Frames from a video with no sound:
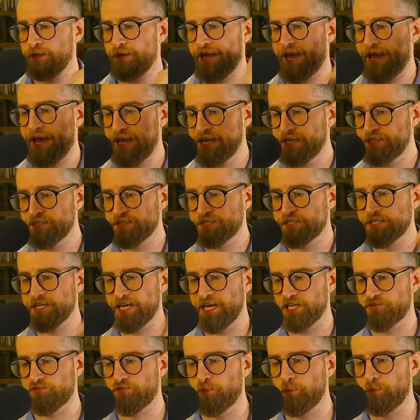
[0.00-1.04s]
Aiden
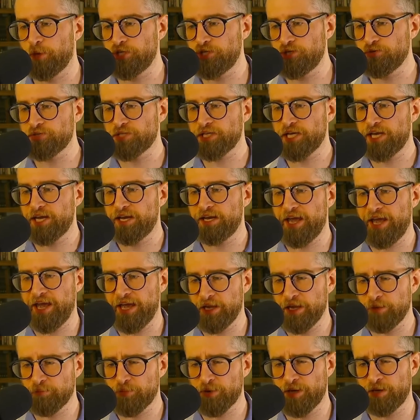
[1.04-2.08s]
says, from what you said,
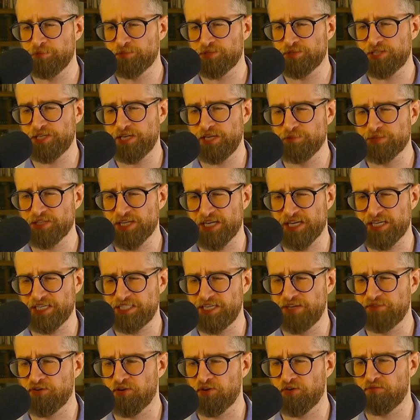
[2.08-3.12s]
Anprims seems like a
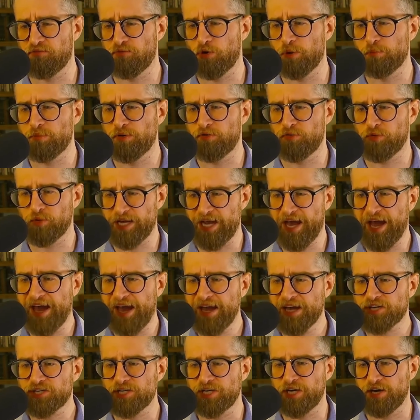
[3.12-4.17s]
different form of
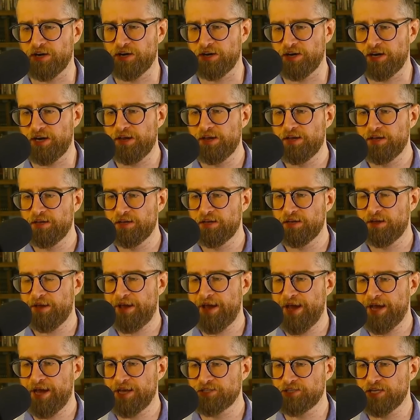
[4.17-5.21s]
reactionary,
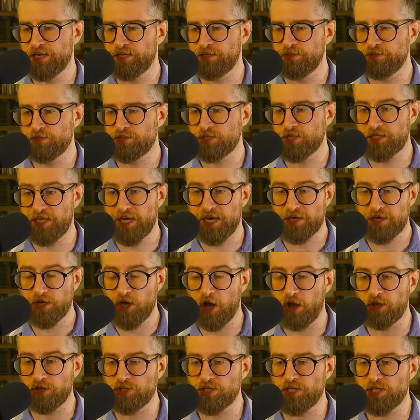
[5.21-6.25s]
as in to
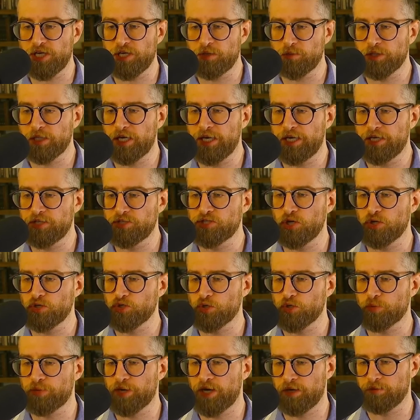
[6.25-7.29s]
technology and related
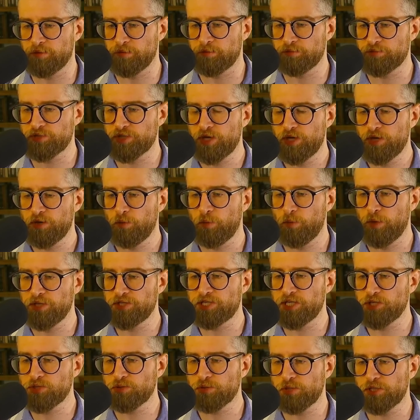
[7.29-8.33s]
social problems, when
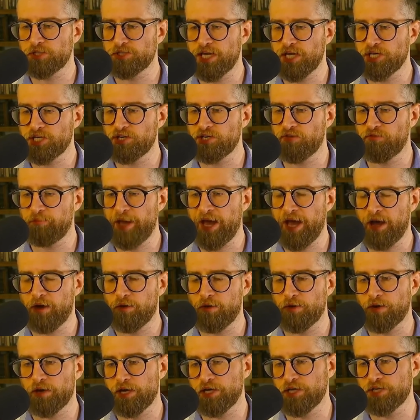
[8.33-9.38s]
centralization of
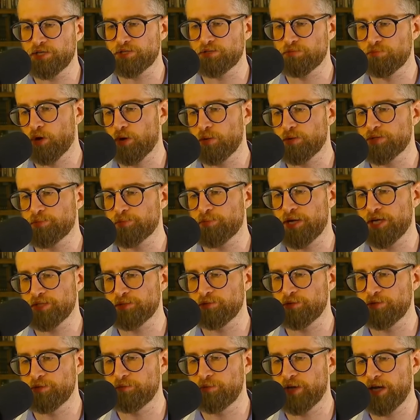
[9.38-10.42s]
power is more
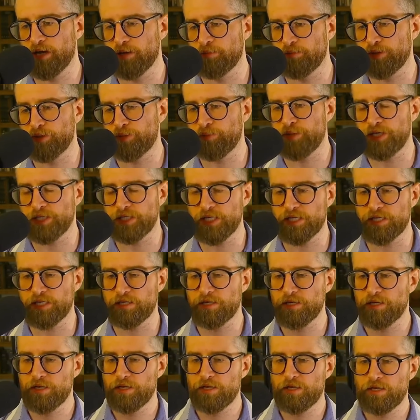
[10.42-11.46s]
responsible, in my humble opinion.
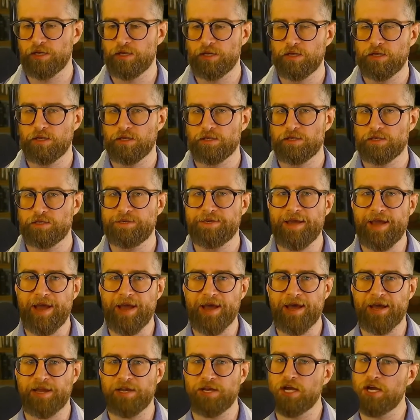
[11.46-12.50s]

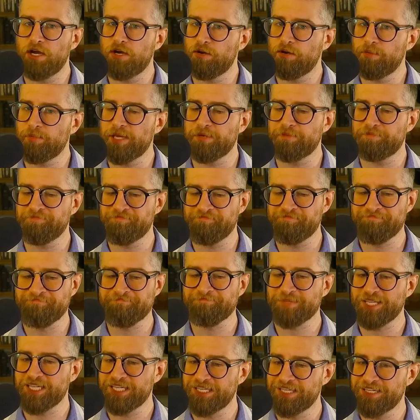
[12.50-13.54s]
Yeah, no, I mean,
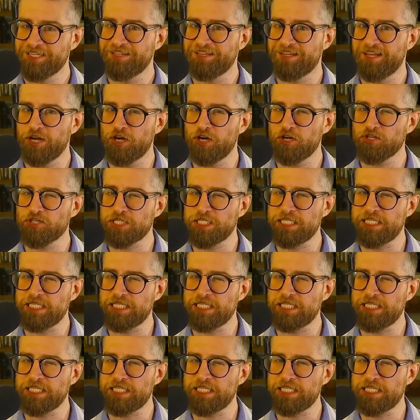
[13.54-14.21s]
there's